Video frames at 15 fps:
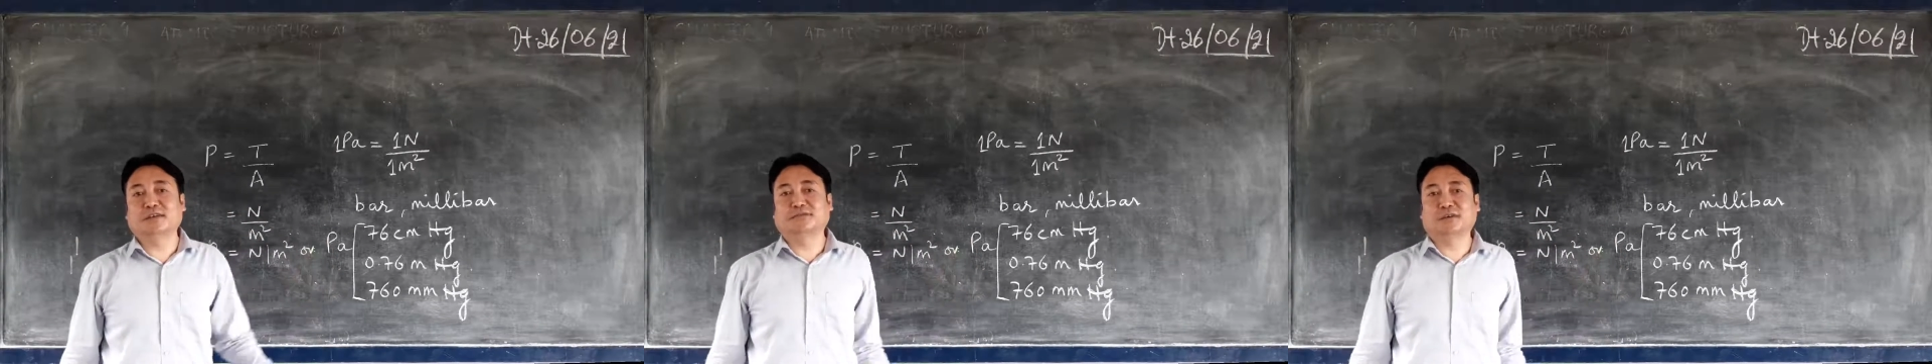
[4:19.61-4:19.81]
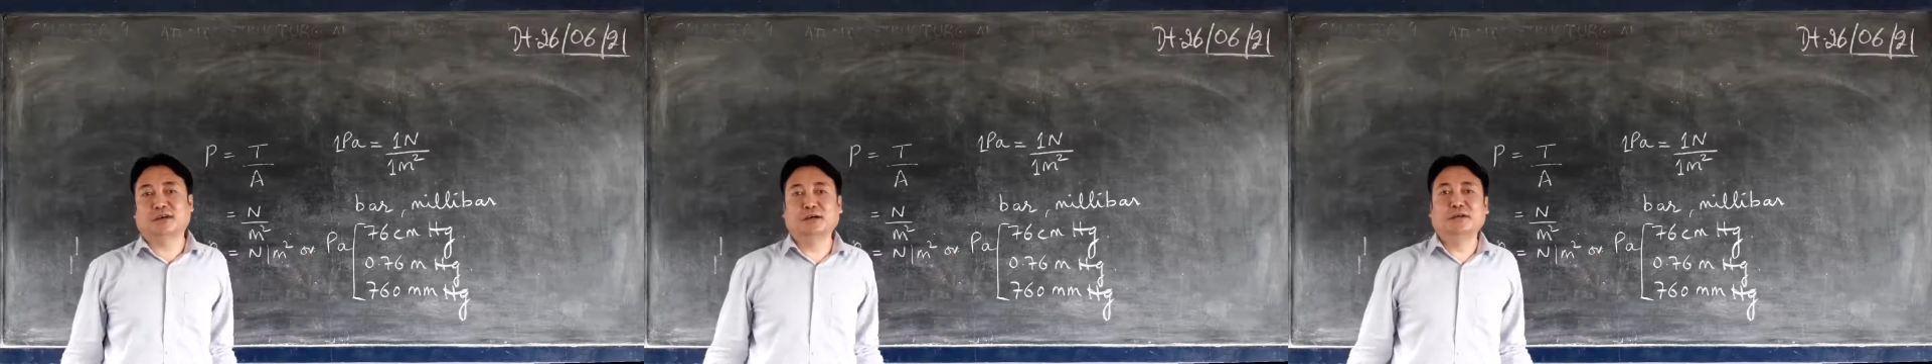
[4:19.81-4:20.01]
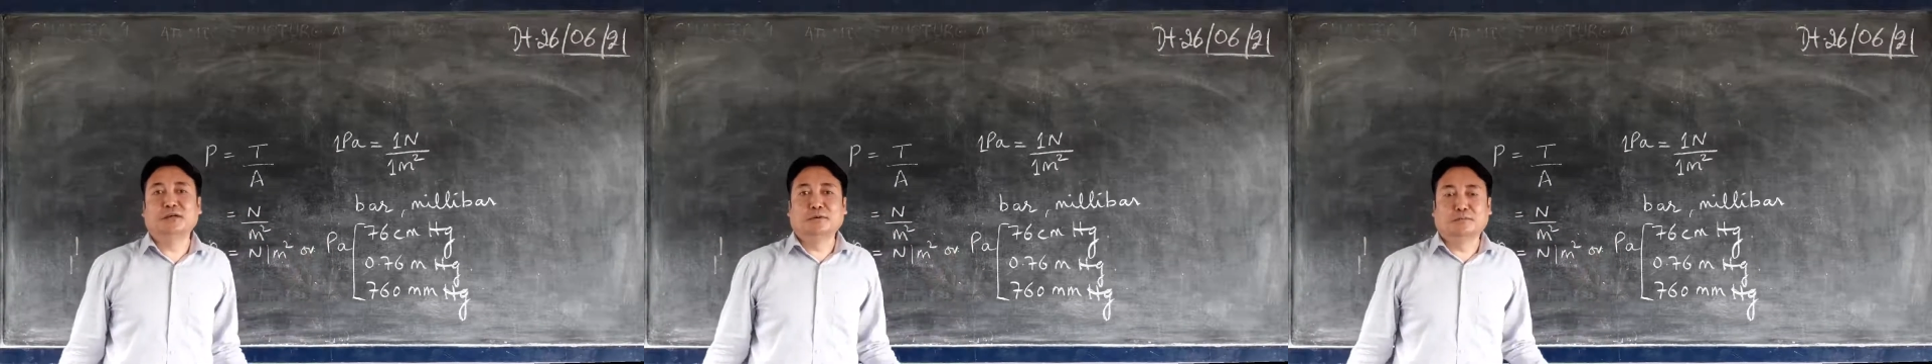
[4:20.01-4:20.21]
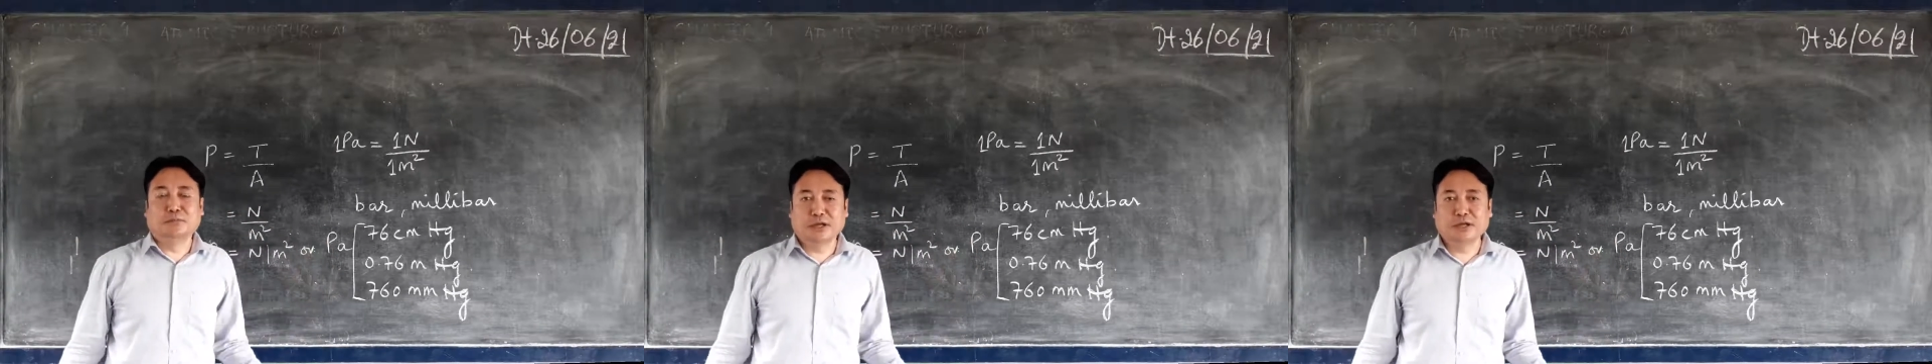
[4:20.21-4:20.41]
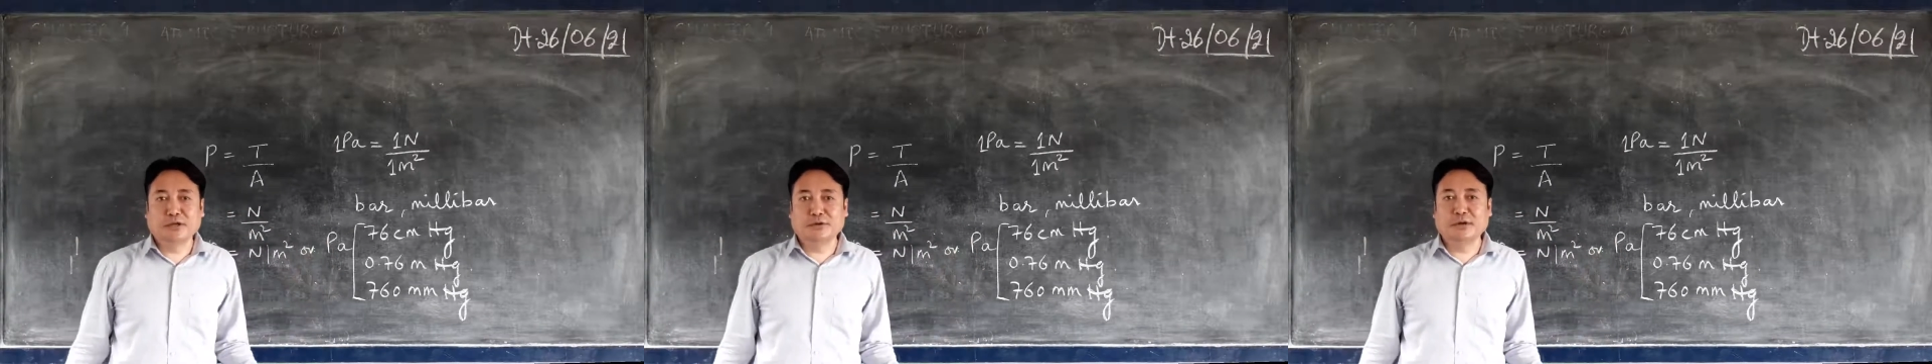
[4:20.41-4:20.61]
of the
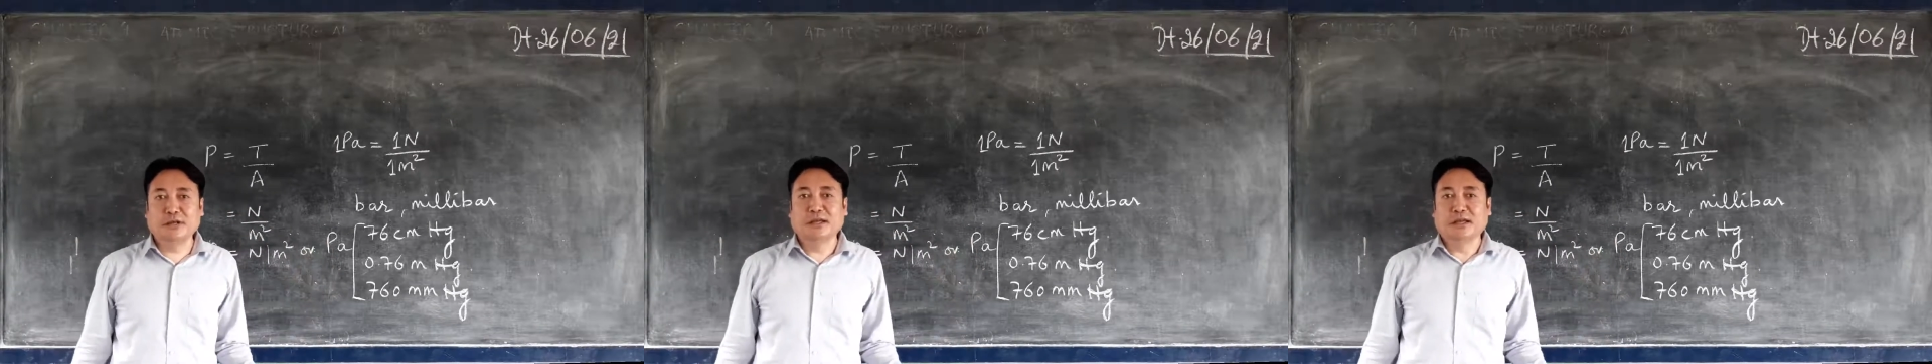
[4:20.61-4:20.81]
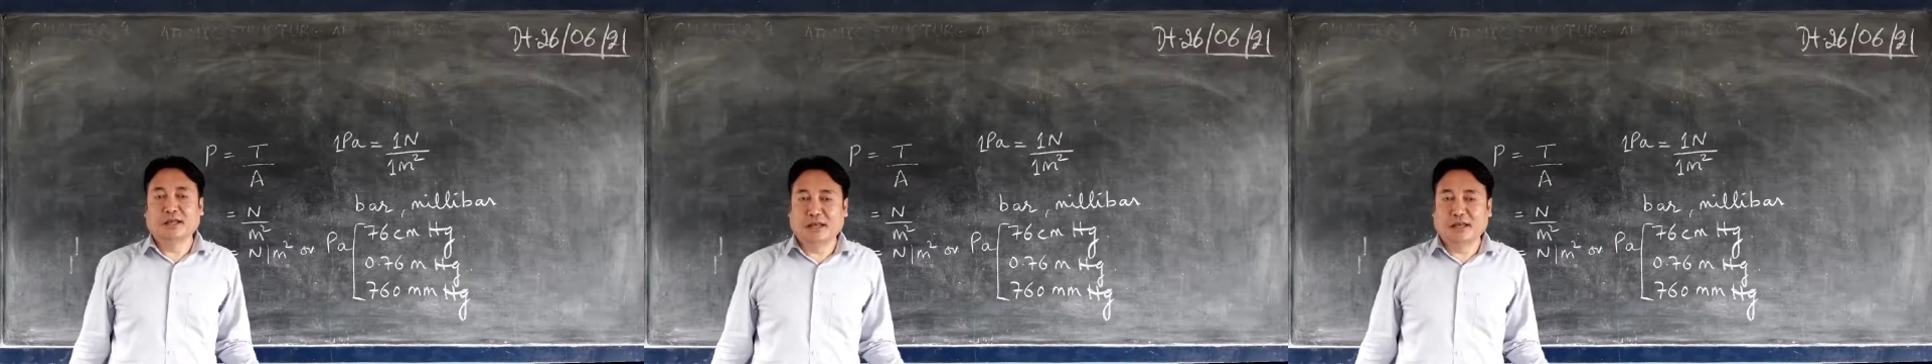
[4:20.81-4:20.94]
mercury